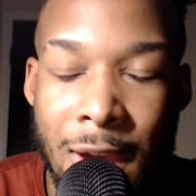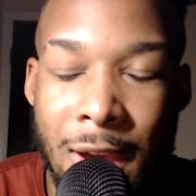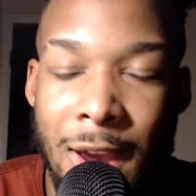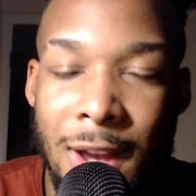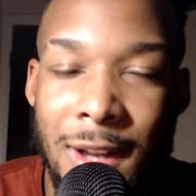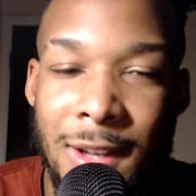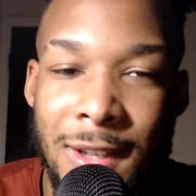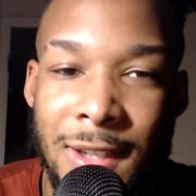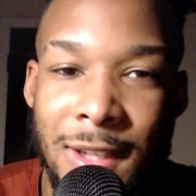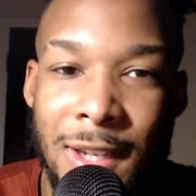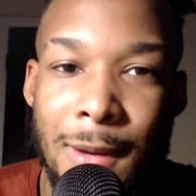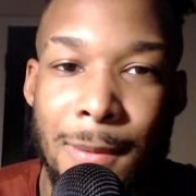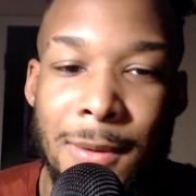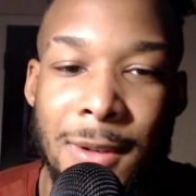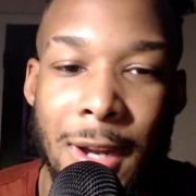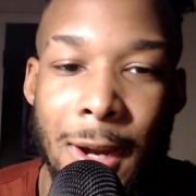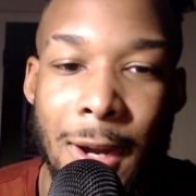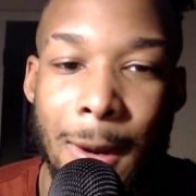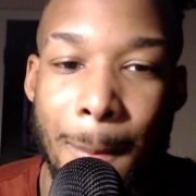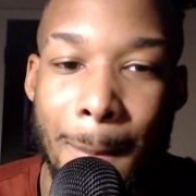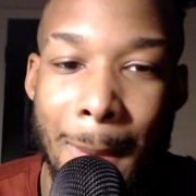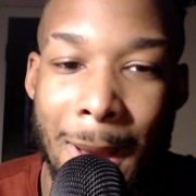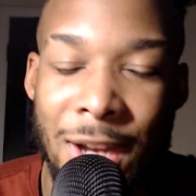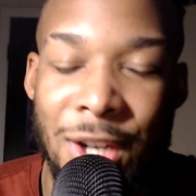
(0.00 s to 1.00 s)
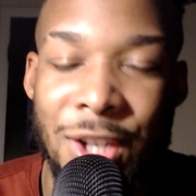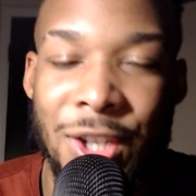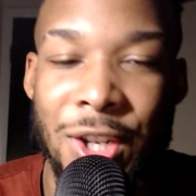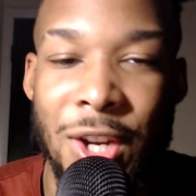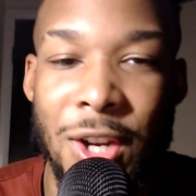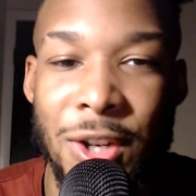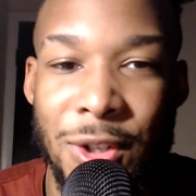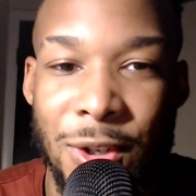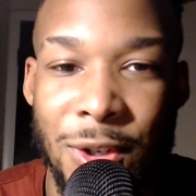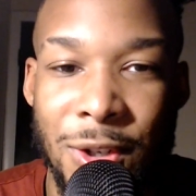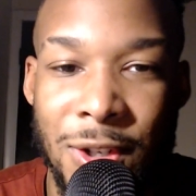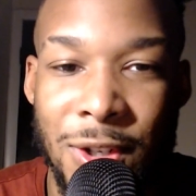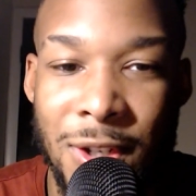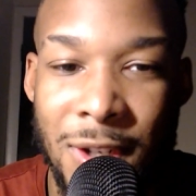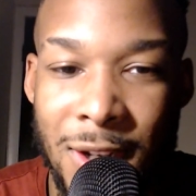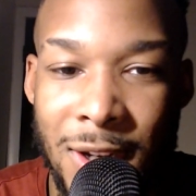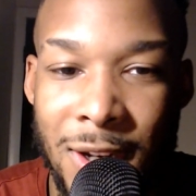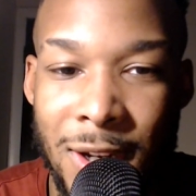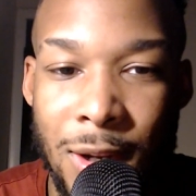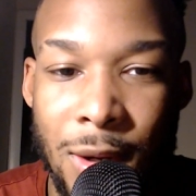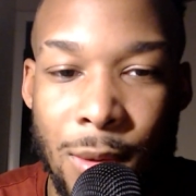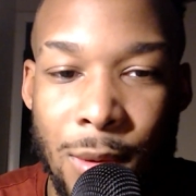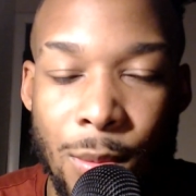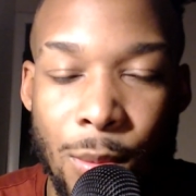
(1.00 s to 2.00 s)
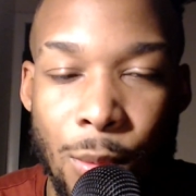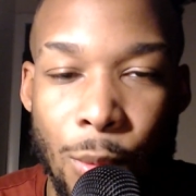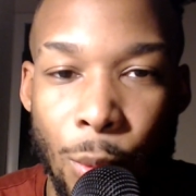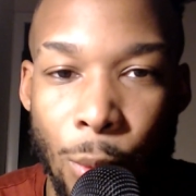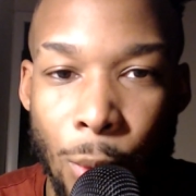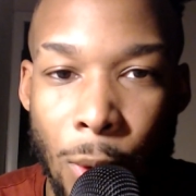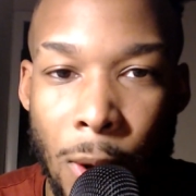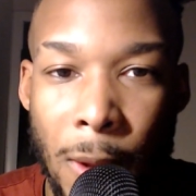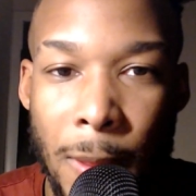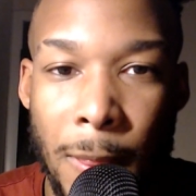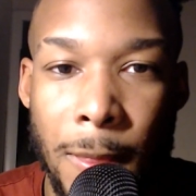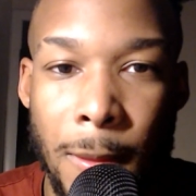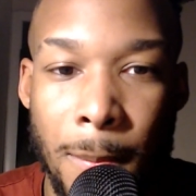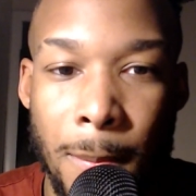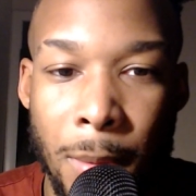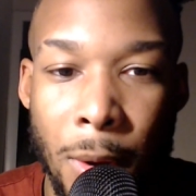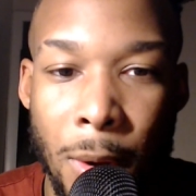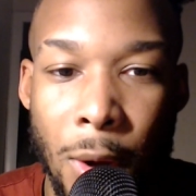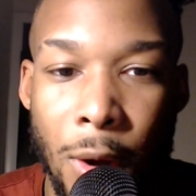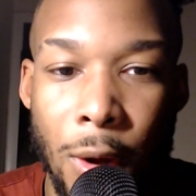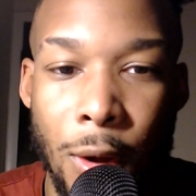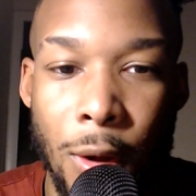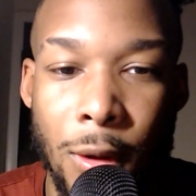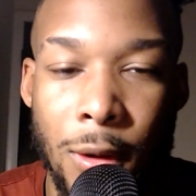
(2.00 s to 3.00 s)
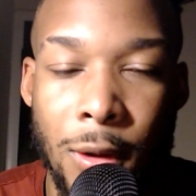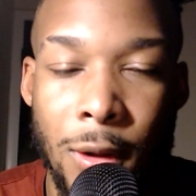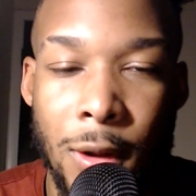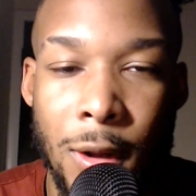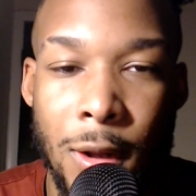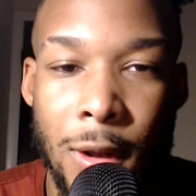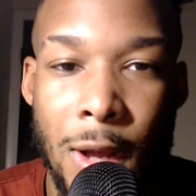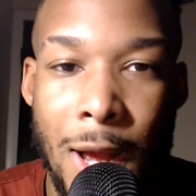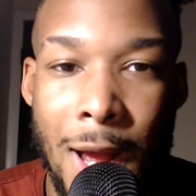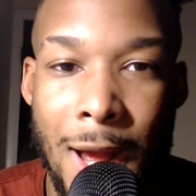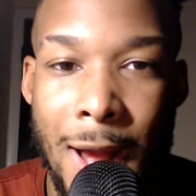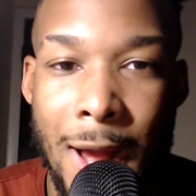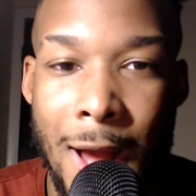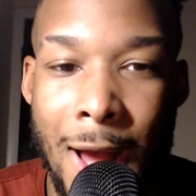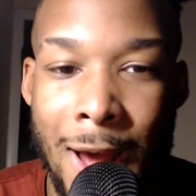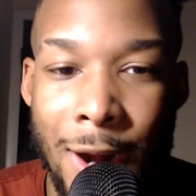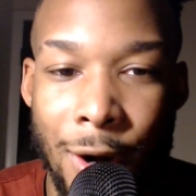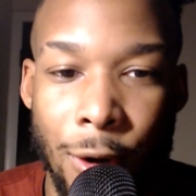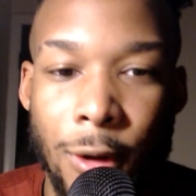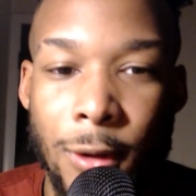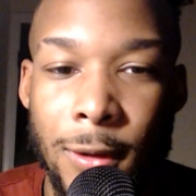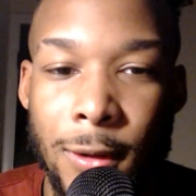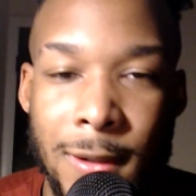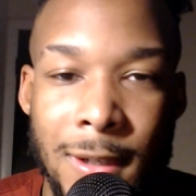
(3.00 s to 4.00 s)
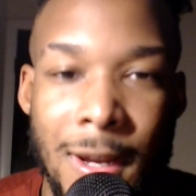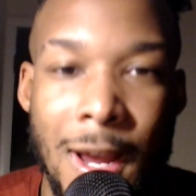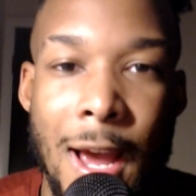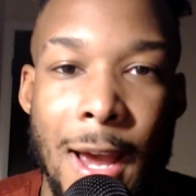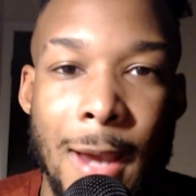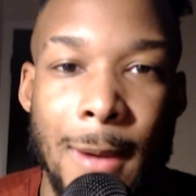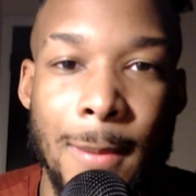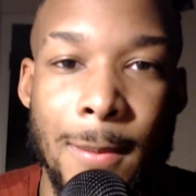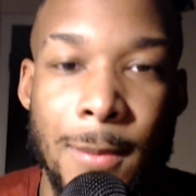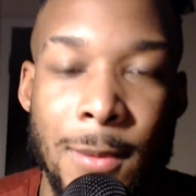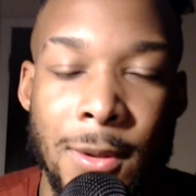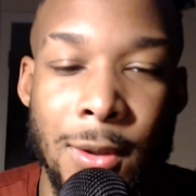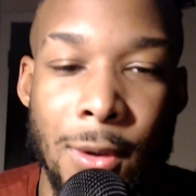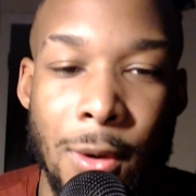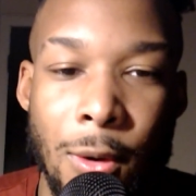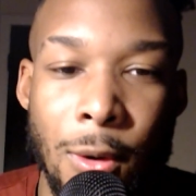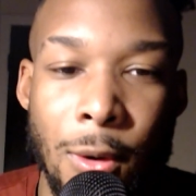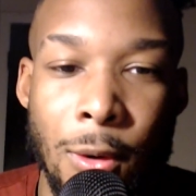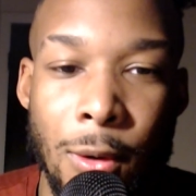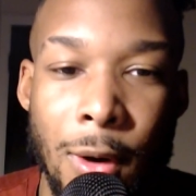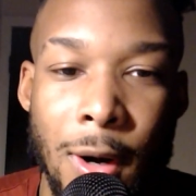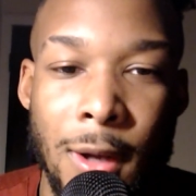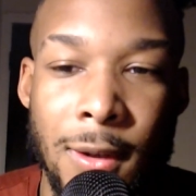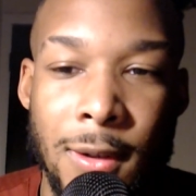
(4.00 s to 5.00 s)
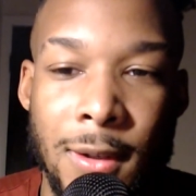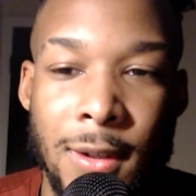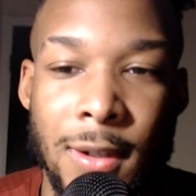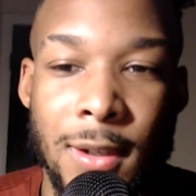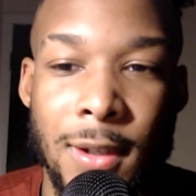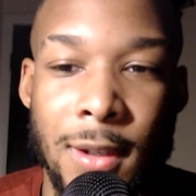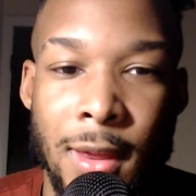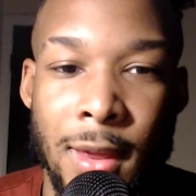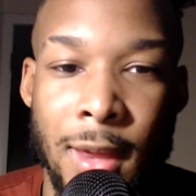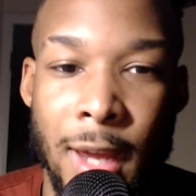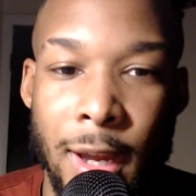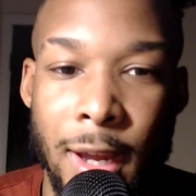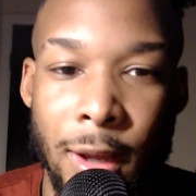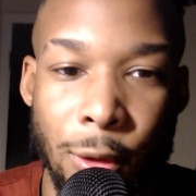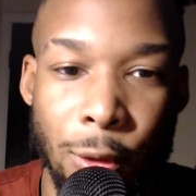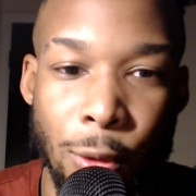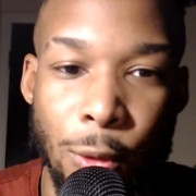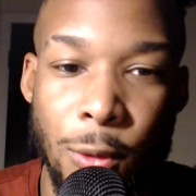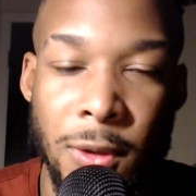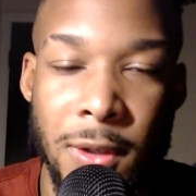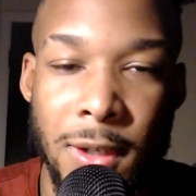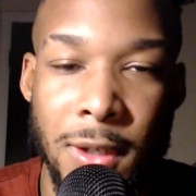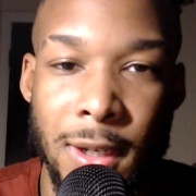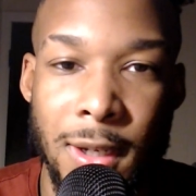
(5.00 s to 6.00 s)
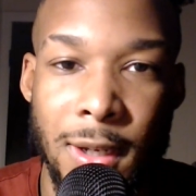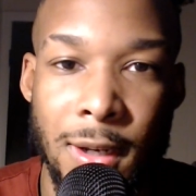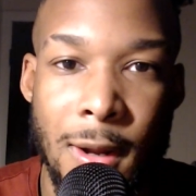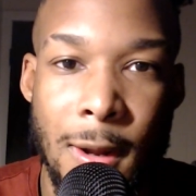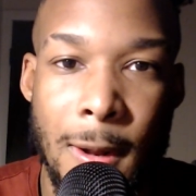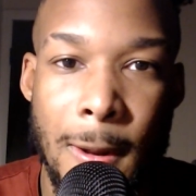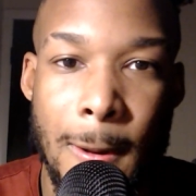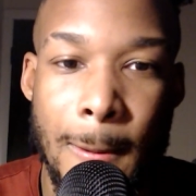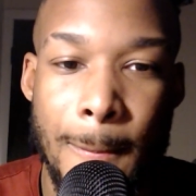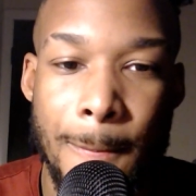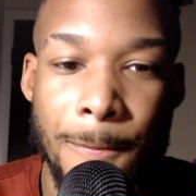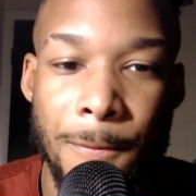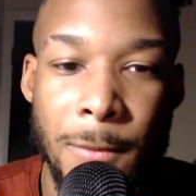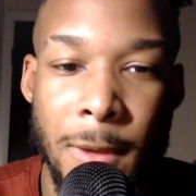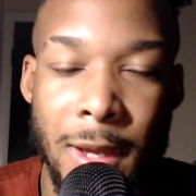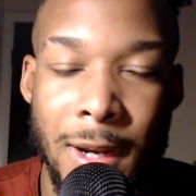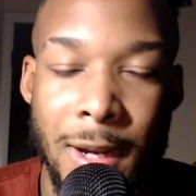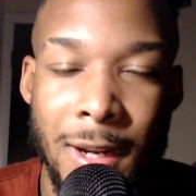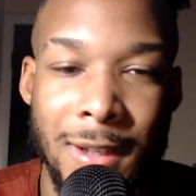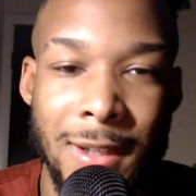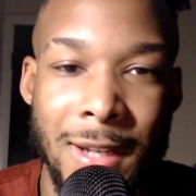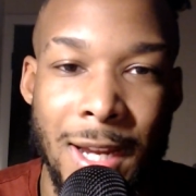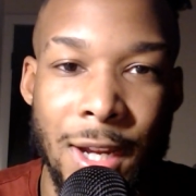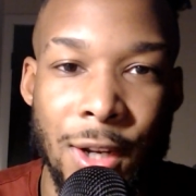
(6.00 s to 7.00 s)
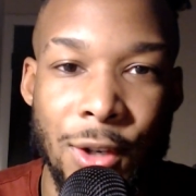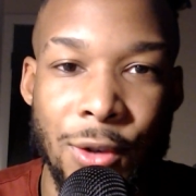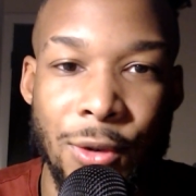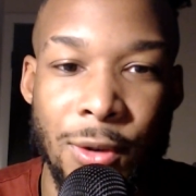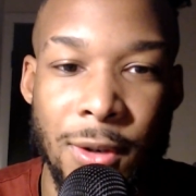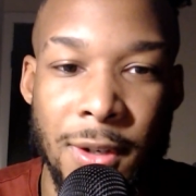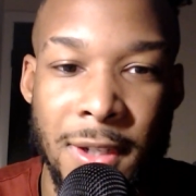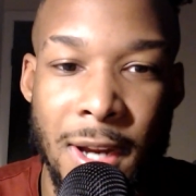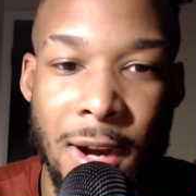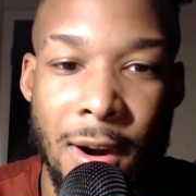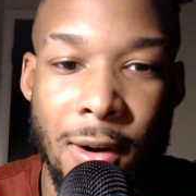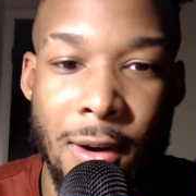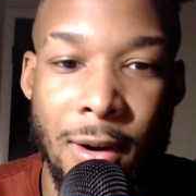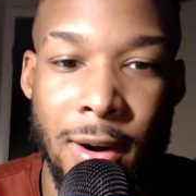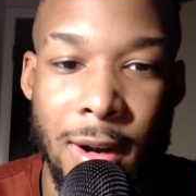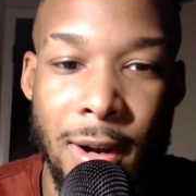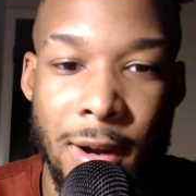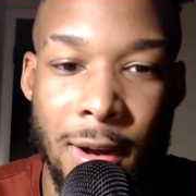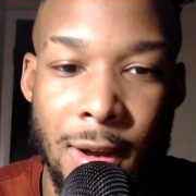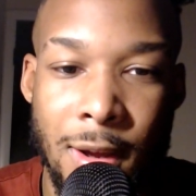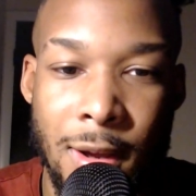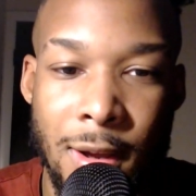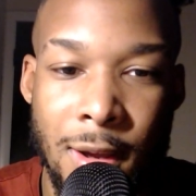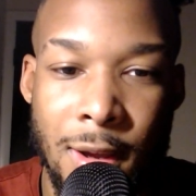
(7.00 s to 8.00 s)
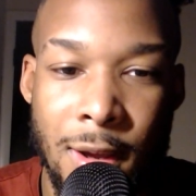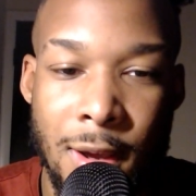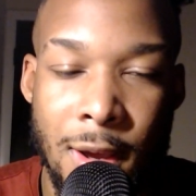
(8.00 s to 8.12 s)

It seems like Manchester City want the ball at all times, or else they lose it in a dangerous area,